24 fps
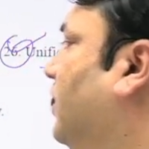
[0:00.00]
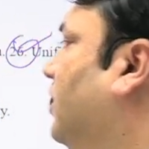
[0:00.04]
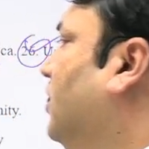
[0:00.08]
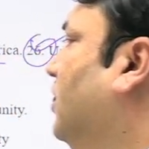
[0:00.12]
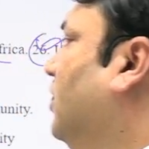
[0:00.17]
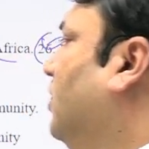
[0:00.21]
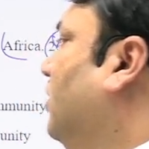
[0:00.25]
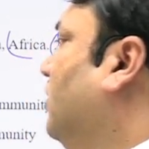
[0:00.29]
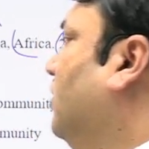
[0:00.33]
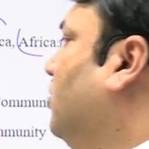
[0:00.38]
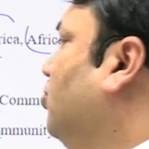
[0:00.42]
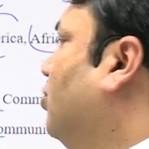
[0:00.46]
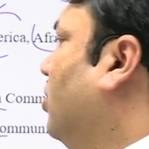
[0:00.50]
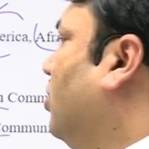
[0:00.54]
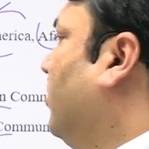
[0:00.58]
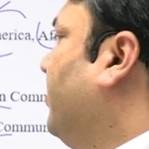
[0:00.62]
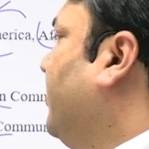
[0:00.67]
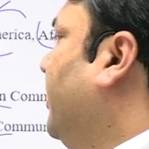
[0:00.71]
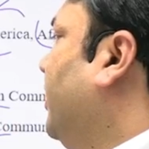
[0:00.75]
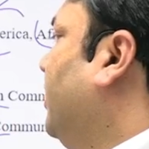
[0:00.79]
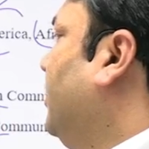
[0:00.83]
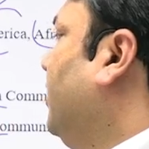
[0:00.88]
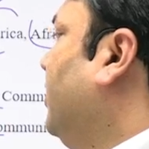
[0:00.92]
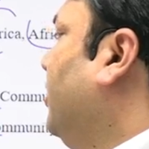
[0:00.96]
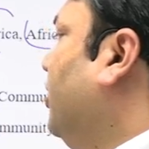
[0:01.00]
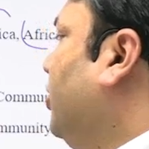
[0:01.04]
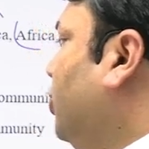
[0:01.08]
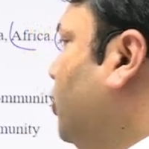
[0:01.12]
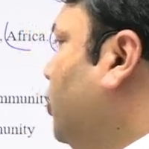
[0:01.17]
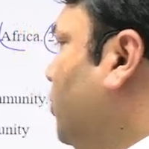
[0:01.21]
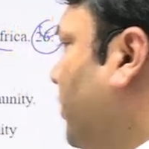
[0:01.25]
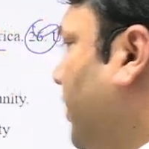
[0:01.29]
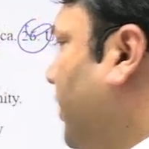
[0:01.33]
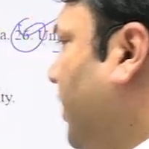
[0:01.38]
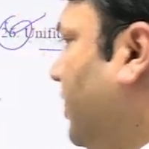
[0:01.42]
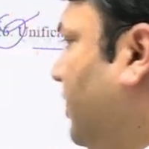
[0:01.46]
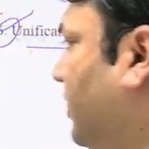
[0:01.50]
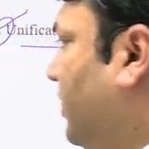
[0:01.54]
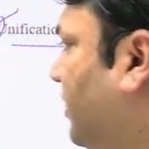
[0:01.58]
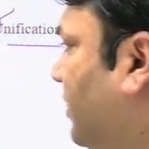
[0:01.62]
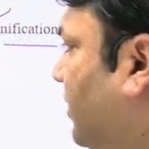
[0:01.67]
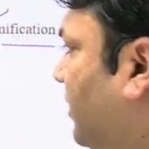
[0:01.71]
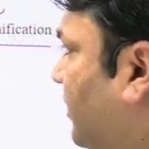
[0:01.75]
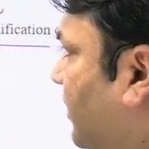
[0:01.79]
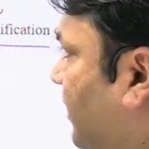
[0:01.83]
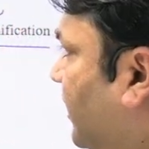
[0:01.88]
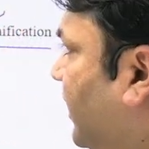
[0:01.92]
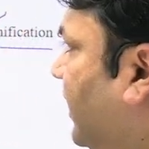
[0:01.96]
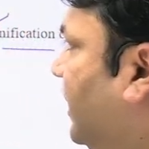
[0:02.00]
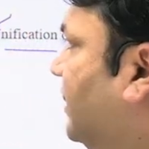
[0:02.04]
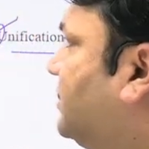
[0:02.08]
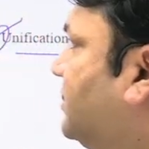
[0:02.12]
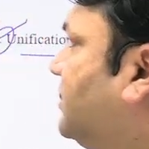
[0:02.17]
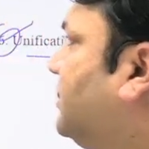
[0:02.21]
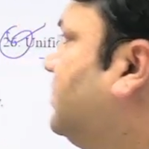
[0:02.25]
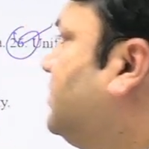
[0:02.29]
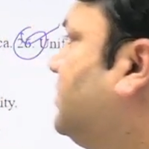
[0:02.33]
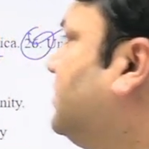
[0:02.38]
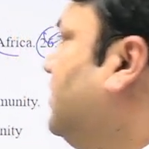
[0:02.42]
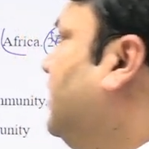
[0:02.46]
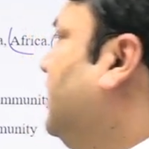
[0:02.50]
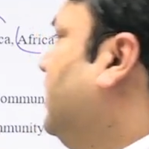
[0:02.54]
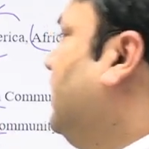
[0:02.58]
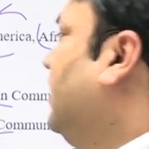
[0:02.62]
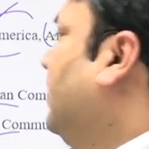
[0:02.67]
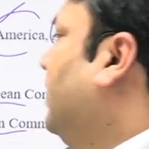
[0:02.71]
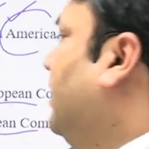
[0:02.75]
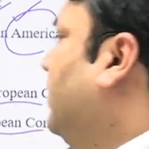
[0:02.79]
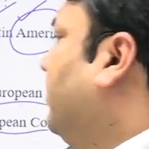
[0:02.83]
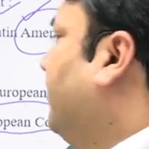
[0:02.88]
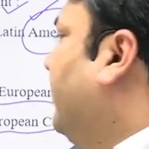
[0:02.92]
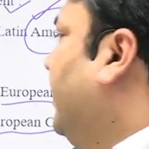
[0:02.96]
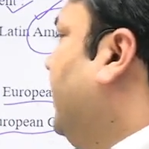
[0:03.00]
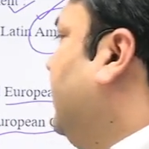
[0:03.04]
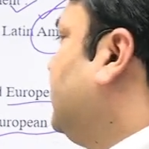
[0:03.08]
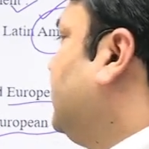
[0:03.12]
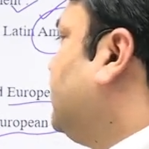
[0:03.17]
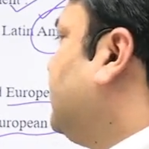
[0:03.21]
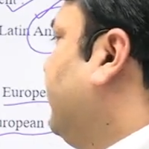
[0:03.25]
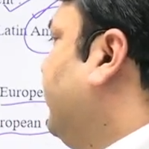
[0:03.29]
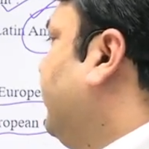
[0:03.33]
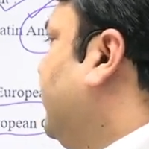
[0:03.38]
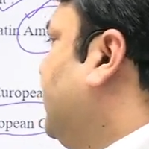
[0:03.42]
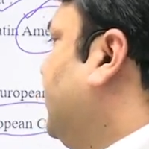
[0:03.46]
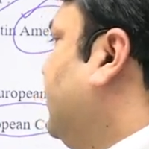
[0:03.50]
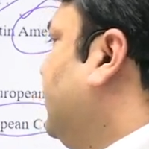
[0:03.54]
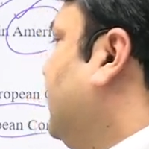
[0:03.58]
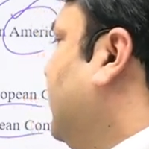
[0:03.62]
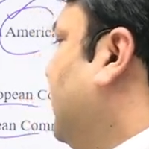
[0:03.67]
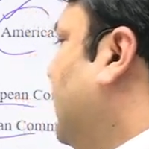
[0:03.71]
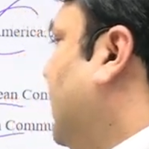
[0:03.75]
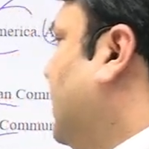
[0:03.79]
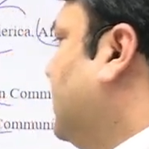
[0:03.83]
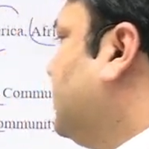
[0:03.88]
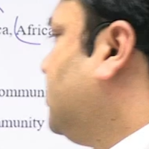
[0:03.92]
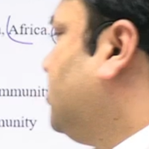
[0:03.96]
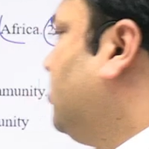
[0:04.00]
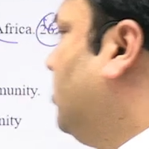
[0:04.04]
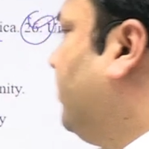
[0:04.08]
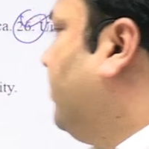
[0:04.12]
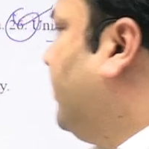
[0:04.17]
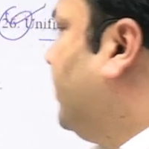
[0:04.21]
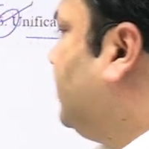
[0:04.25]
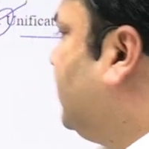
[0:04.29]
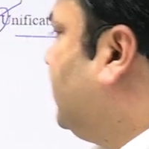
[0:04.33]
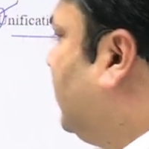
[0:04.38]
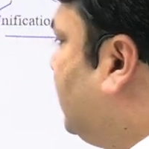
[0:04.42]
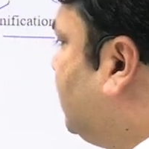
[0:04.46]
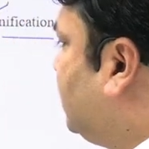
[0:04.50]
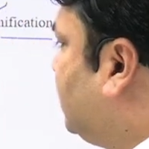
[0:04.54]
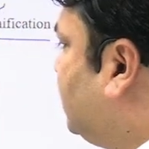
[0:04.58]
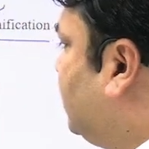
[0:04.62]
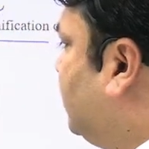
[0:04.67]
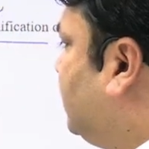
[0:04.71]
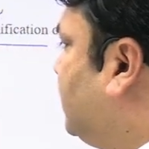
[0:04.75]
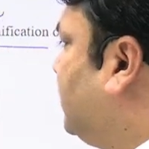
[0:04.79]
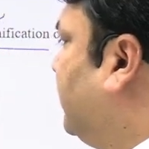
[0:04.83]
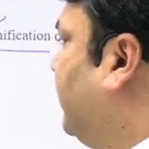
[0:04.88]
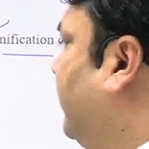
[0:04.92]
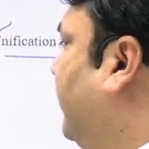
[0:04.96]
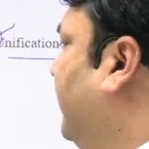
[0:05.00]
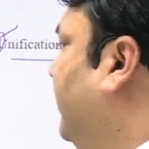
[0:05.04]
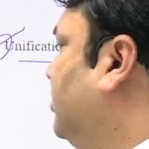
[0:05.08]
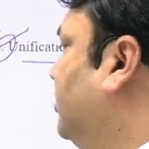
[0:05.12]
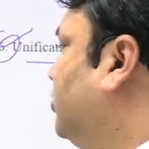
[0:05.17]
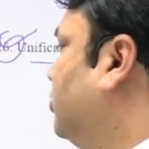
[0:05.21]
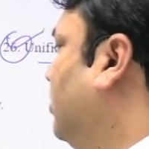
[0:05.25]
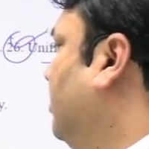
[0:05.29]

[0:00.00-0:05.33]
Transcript: European Union. The next is 27th and the last topic, that is disintegration of